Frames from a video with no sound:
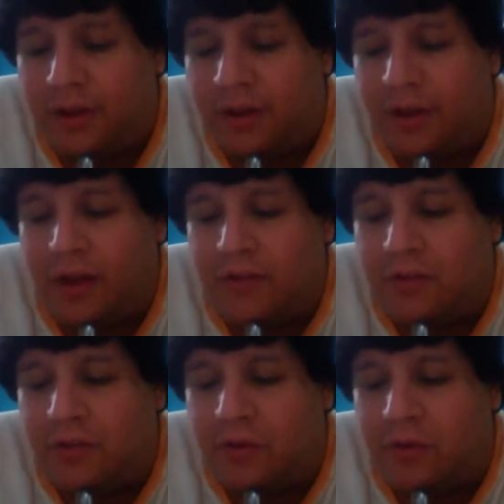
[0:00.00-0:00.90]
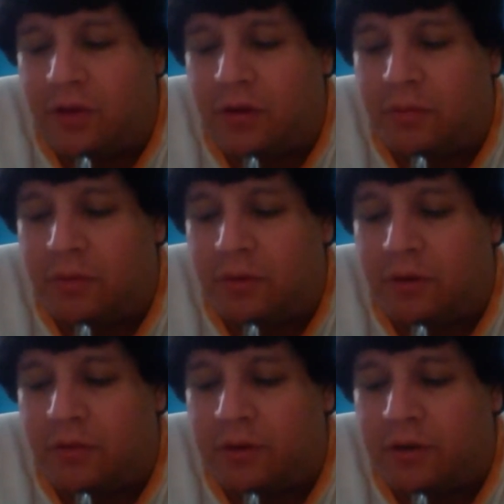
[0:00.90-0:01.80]
That's a whole lot of
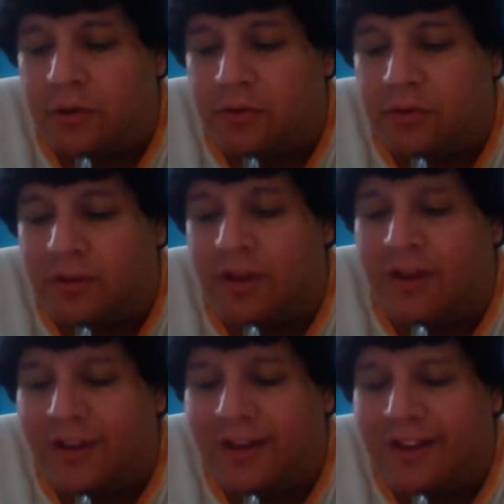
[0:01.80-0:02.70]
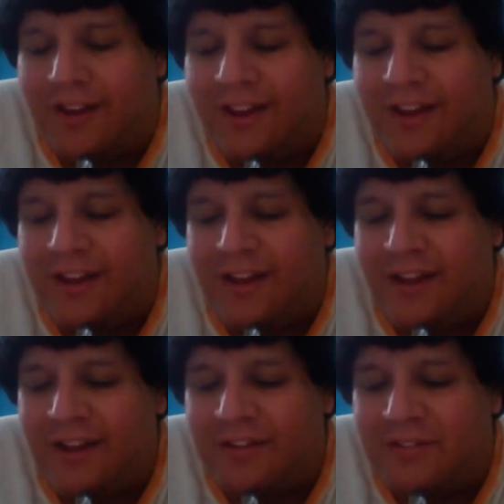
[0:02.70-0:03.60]
bologna goes.
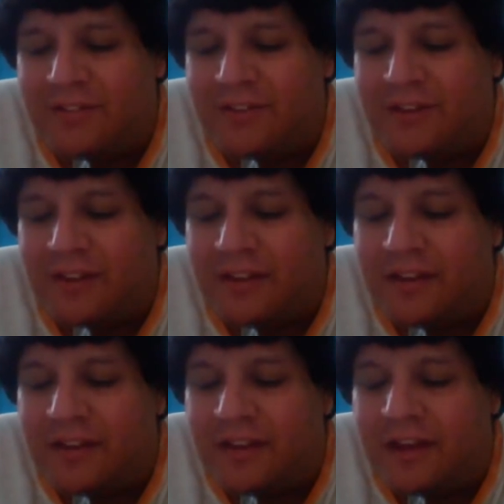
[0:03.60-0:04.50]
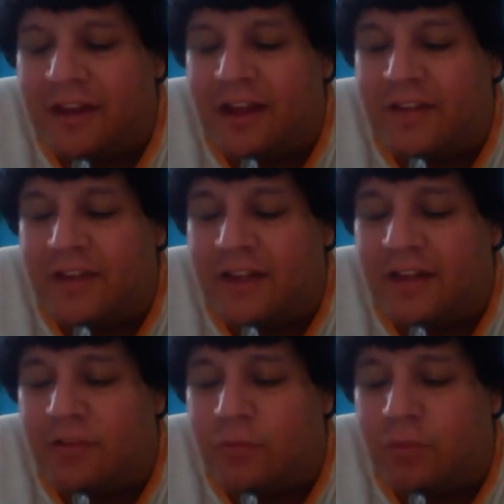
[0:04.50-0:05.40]
That's funny. And the
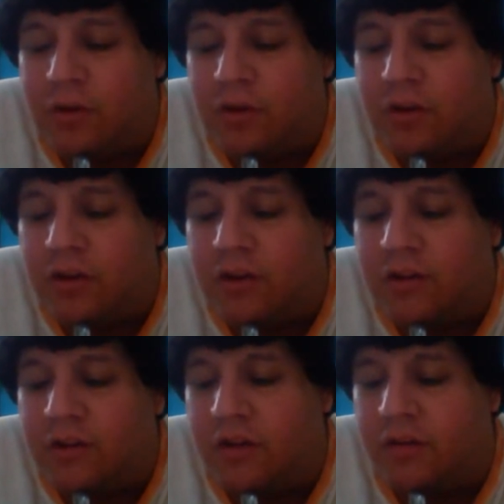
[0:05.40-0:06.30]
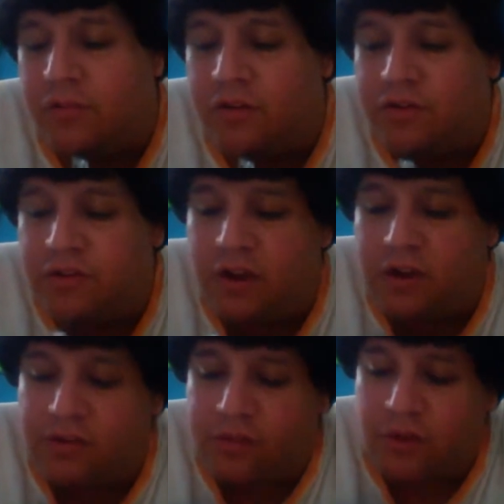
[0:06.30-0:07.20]
last word, the love we
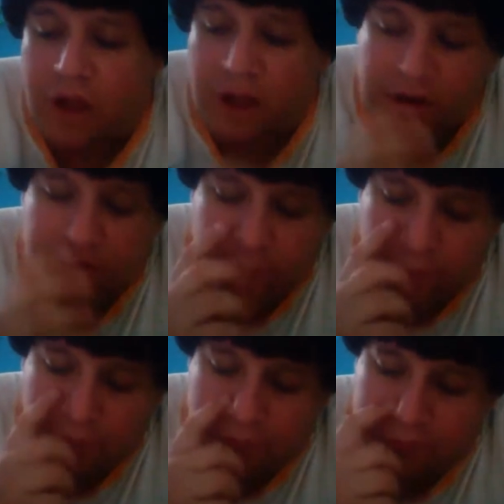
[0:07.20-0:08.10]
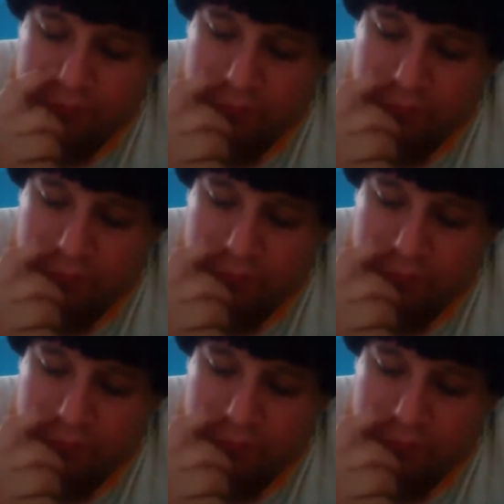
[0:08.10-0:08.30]
share. So how do you form this into a